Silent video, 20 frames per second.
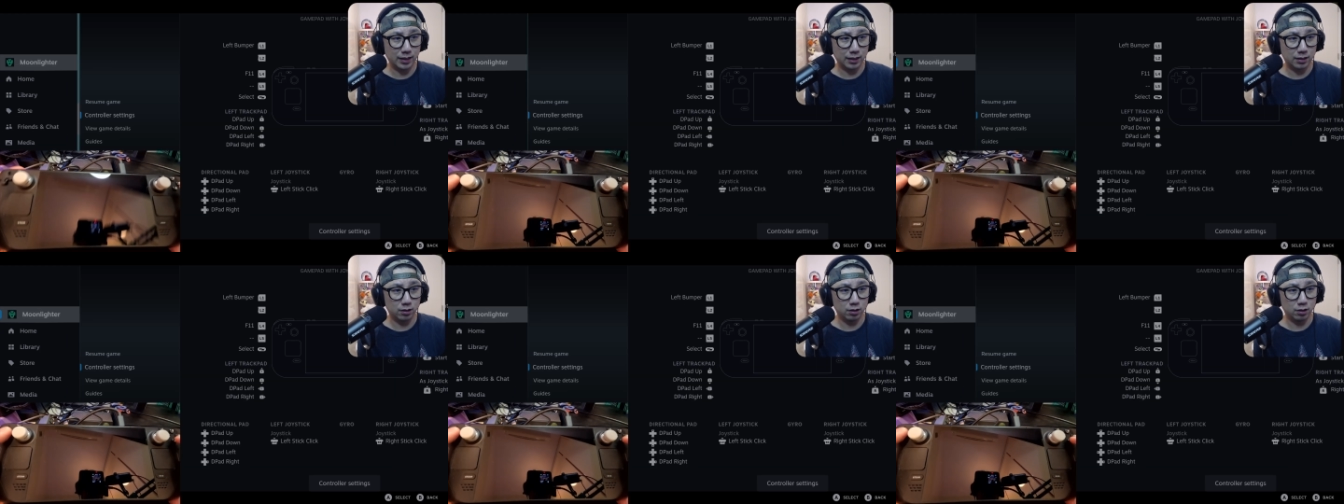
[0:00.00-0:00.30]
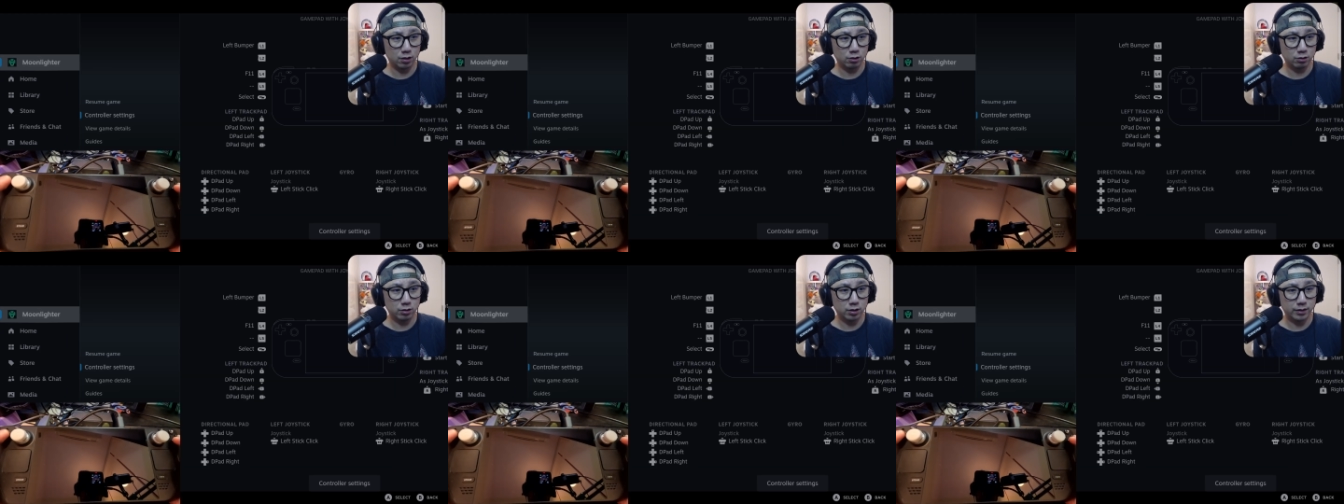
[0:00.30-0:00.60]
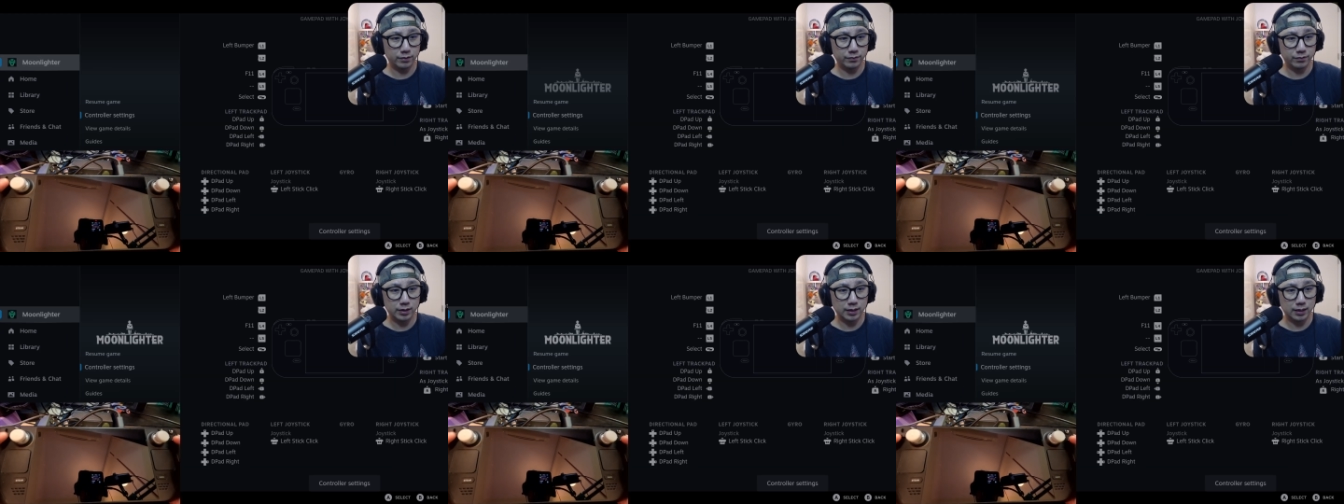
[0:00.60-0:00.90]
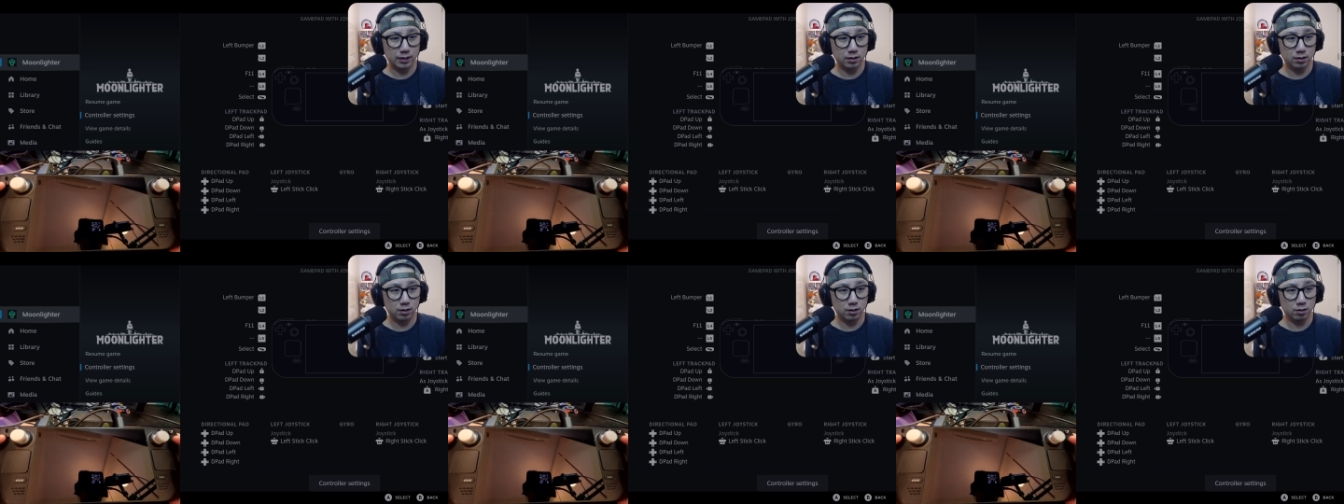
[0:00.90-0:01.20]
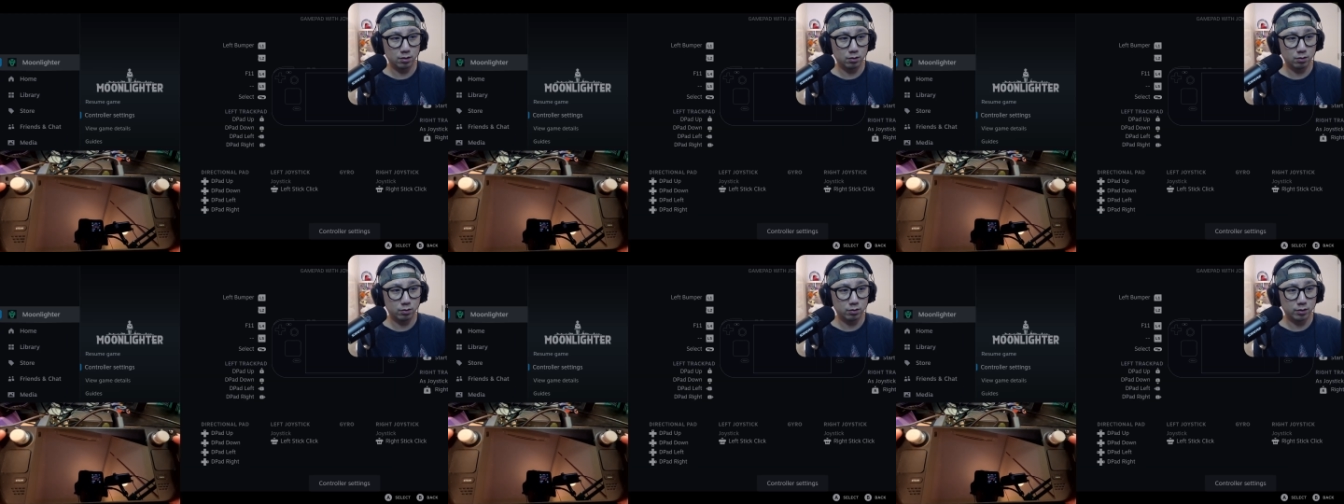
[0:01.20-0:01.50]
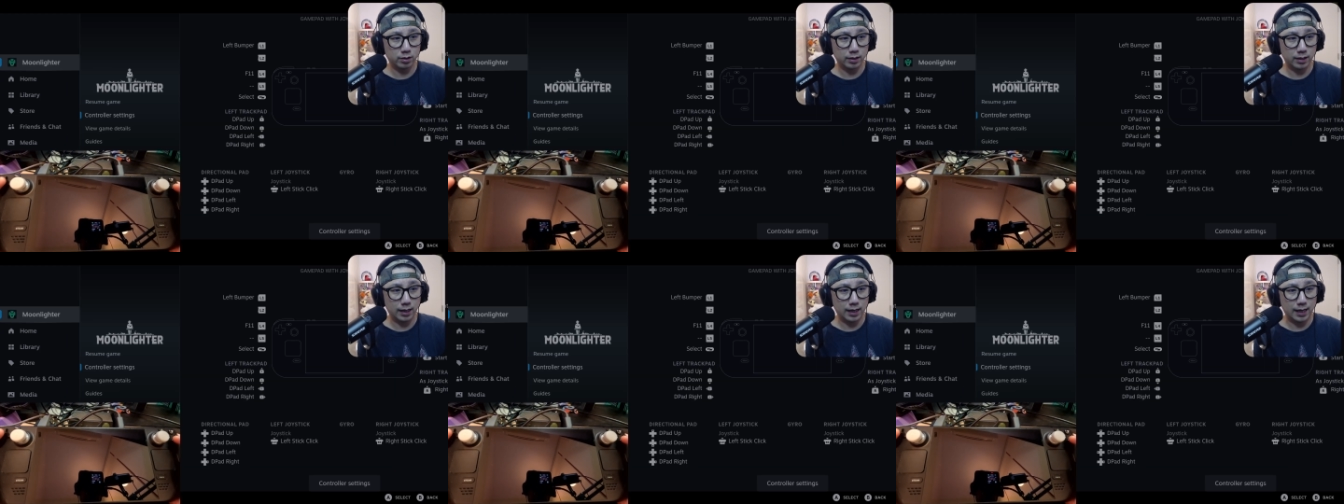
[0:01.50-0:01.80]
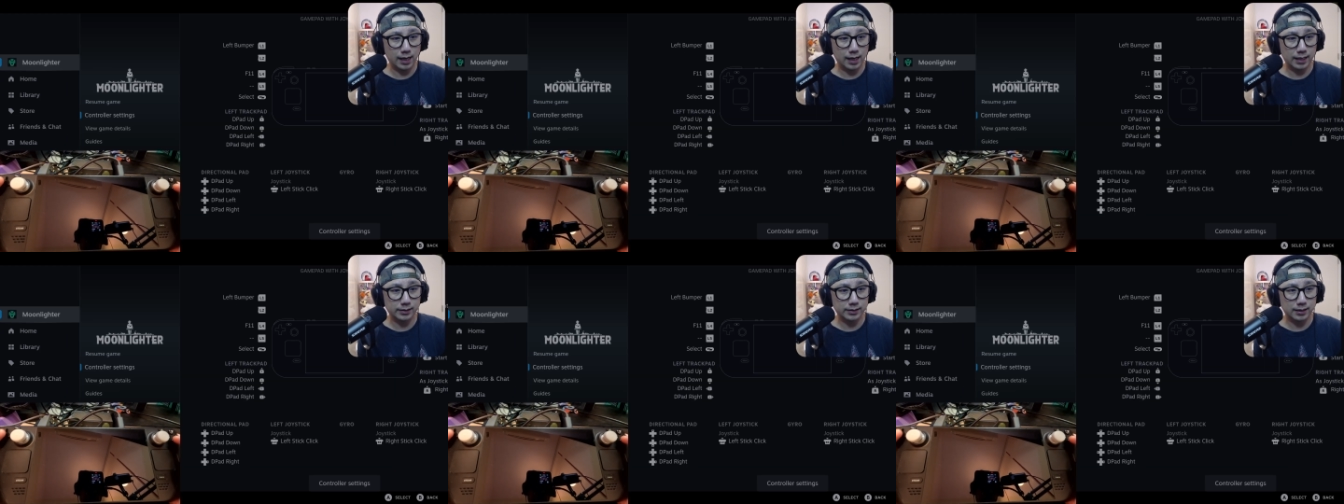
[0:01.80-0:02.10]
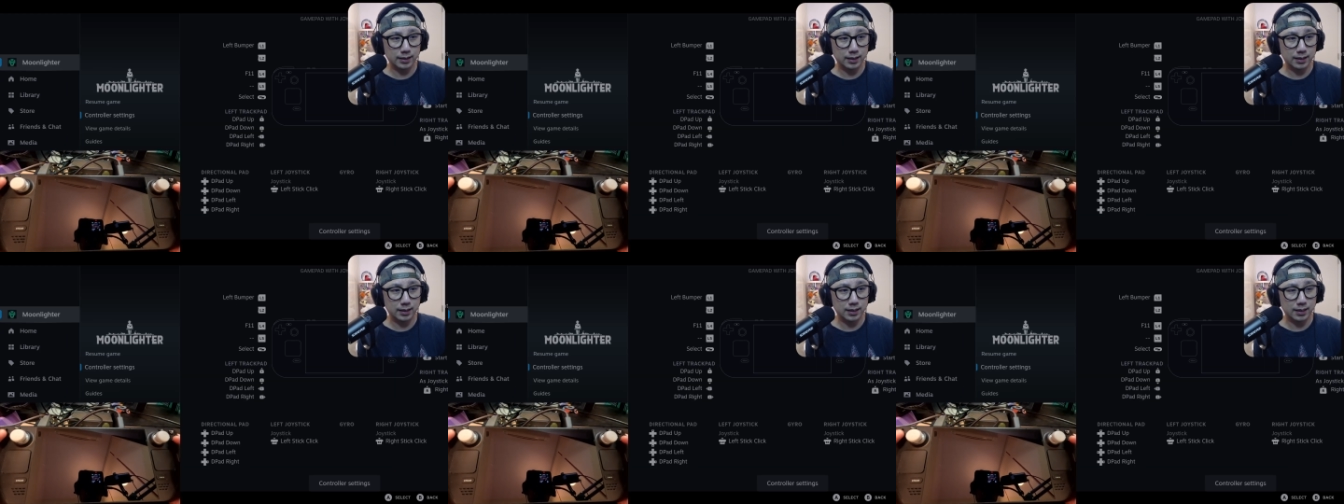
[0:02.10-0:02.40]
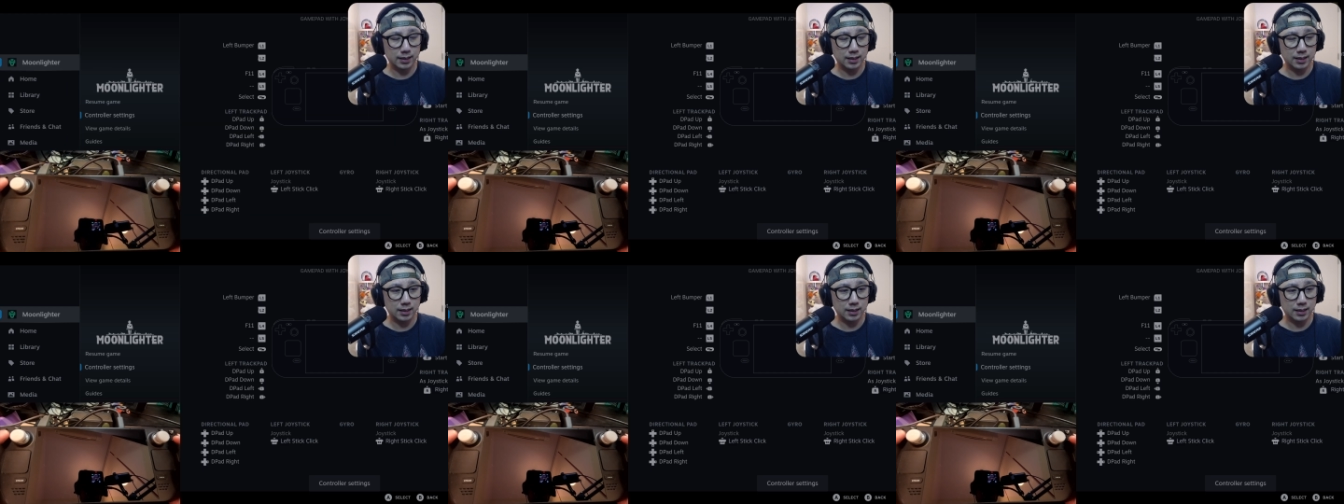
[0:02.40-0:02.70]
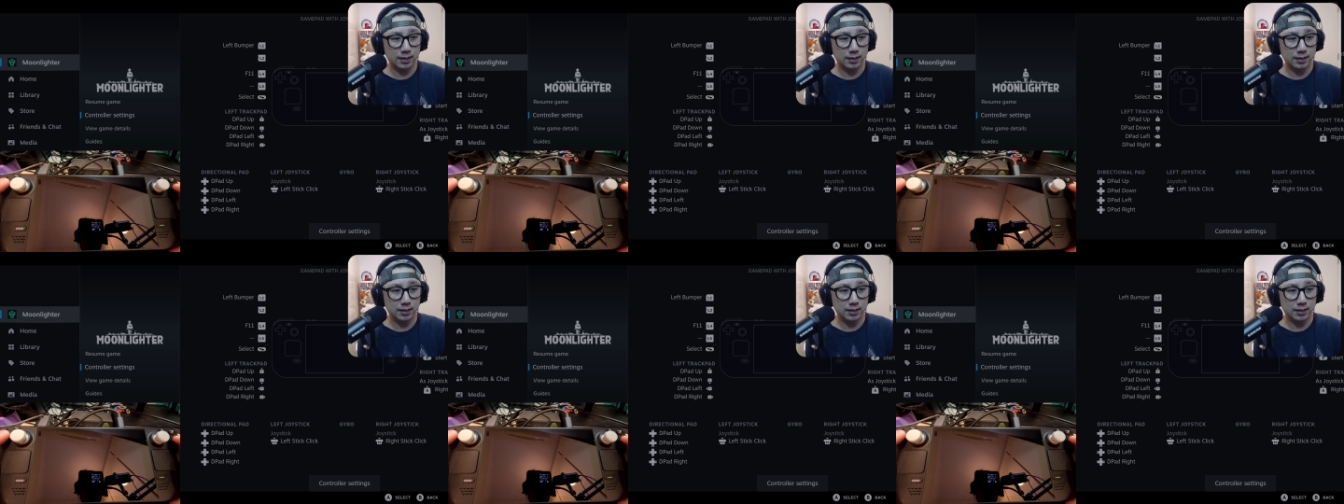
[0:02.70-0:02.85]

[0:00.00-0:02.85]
a look, if you take a look at uh,